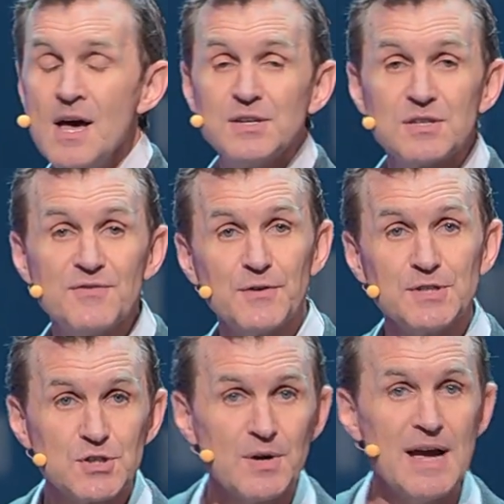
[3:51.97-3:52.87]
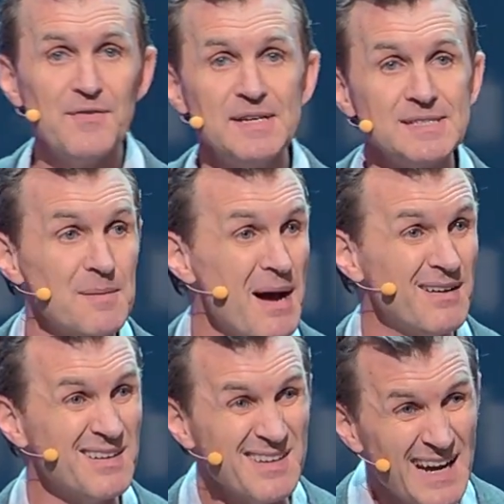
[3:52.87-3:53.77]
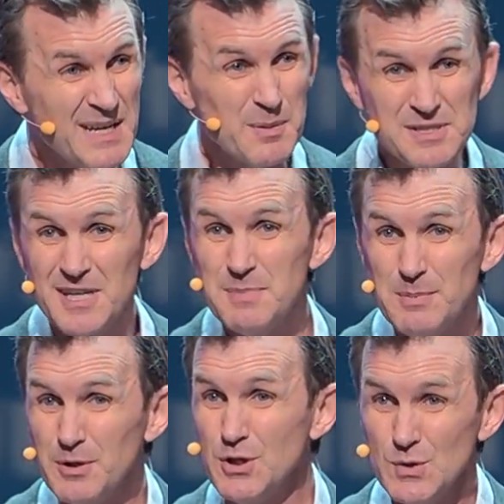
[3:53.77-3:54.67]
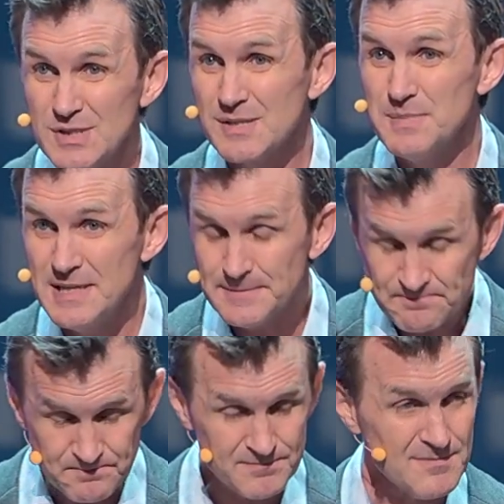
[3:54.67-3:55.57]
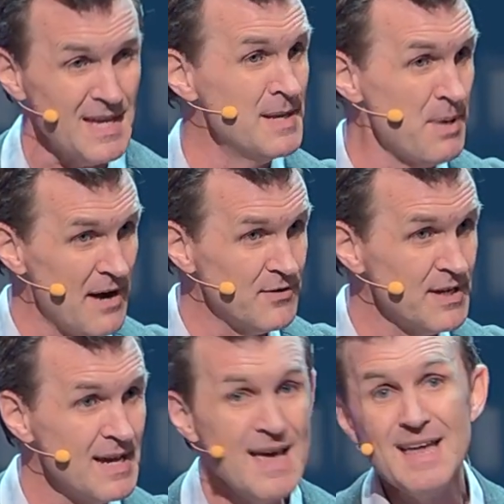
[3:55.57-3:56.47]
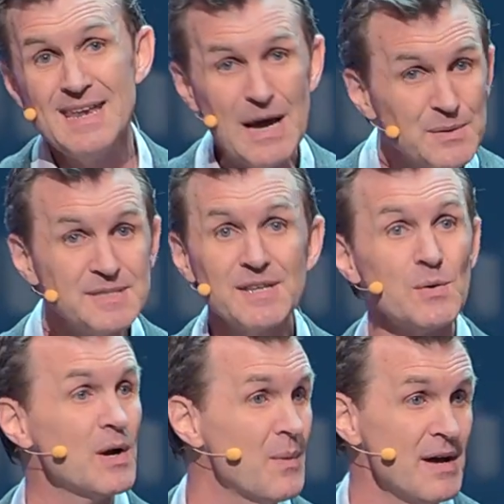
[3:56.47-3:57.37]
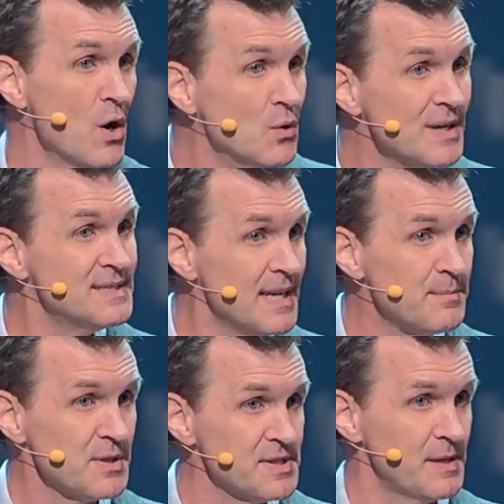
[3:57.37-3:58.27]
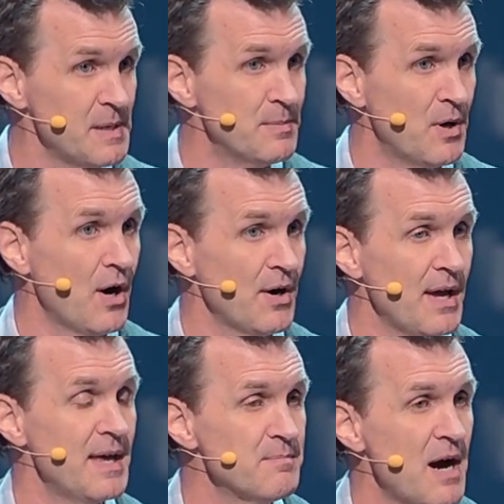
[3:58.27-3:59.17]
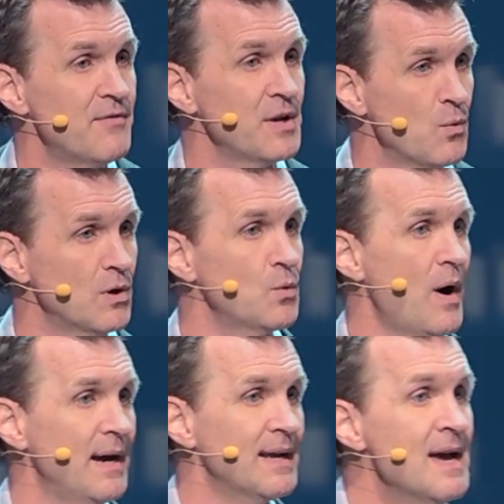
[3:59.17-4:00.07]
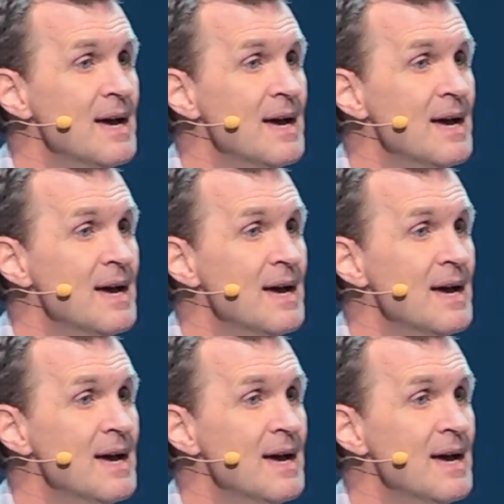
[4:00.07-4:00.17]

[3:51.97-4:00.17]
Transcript: So the first graph is about 90% of people used to be in poverty. Now it's the other way around. Only 10% of people are in poverty worldwide.